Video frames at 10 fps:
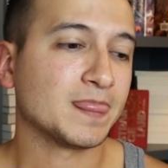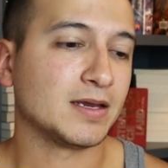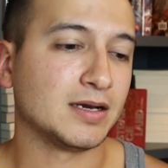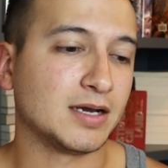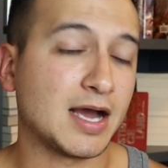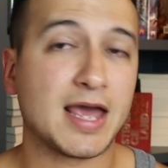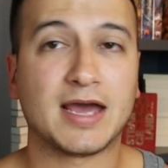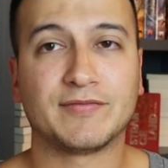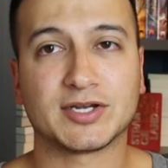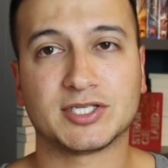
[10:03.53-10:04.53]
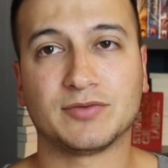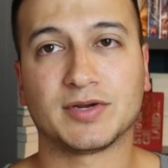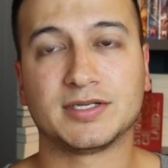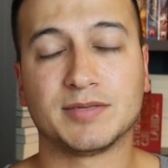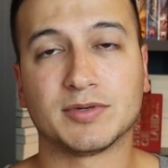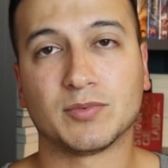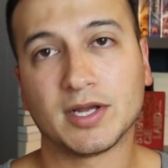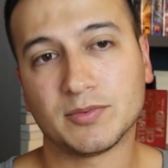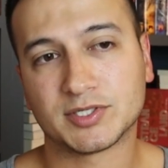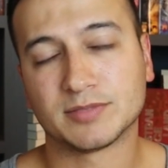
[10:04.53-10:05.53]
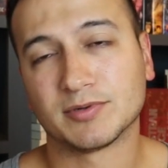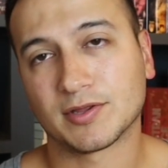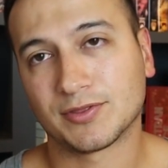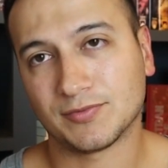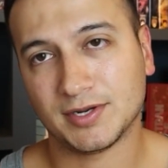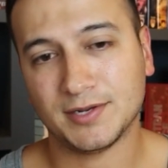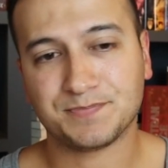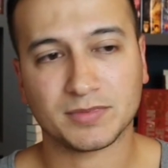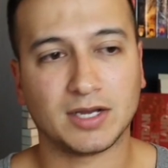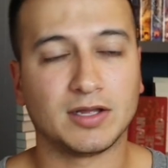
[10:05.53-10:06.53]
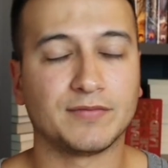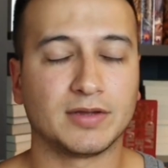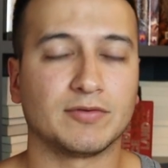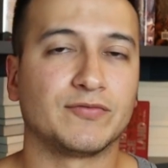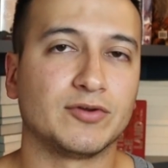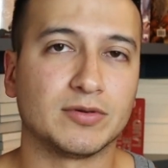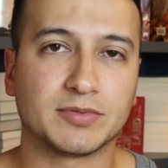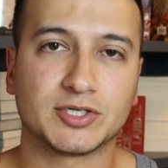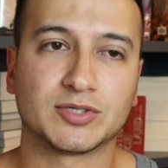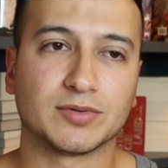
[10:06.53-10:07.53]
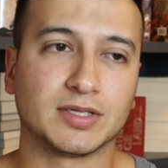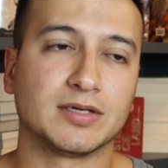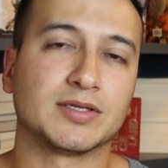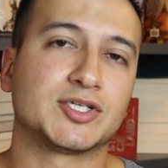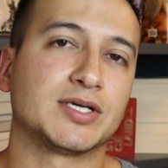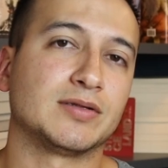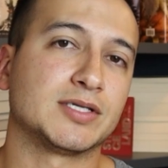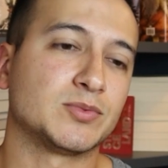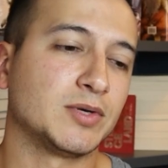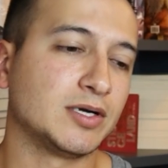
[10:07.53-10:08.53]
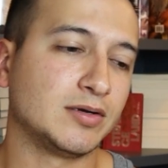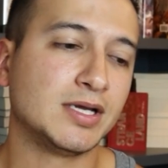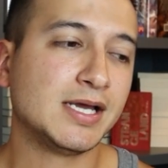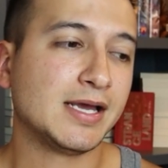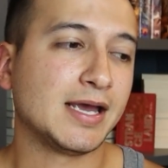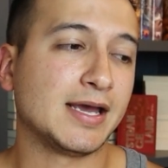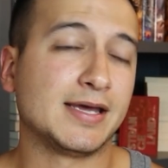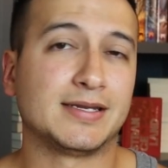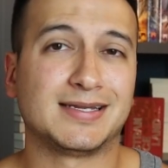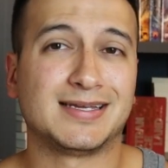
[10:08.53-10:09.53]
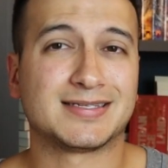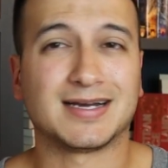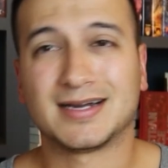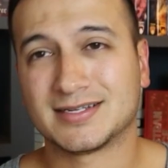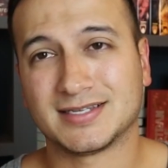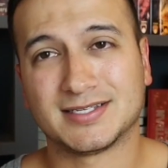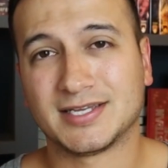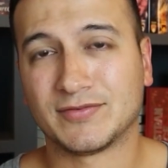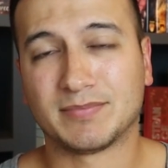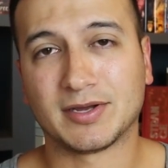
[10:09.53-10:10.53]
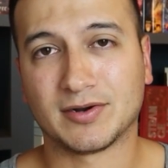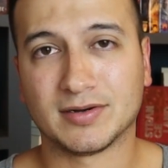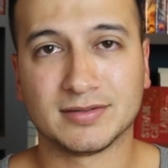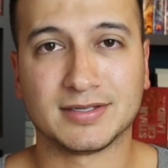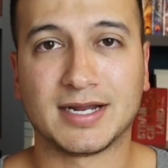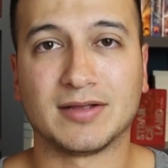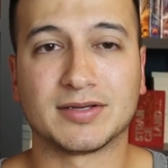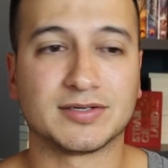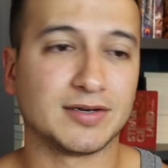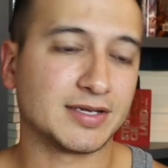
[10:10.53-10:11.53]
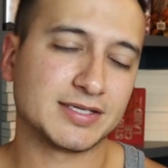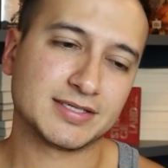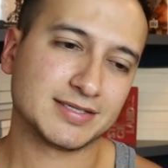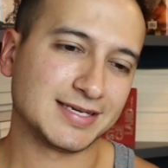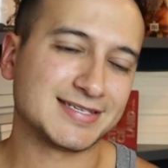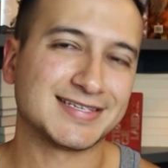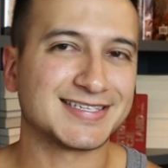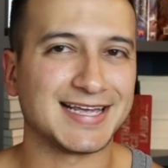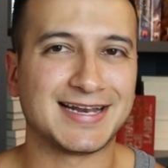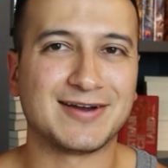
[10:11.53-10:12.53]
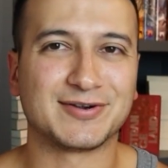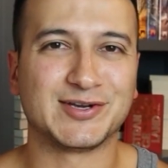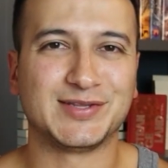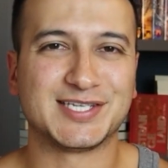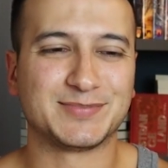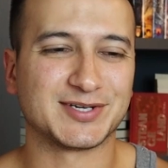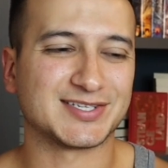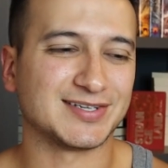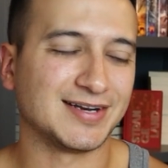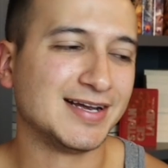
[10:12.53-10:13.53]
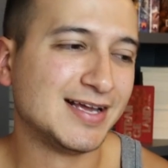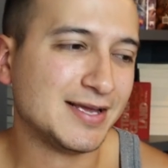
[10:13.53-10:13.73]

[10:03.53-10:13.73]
I have actually read Demon in White, which is book 3. I'll have that review up shortly on the channel as well. And it's honestly, it's even better than Howling Dark. It's insane how good these books are.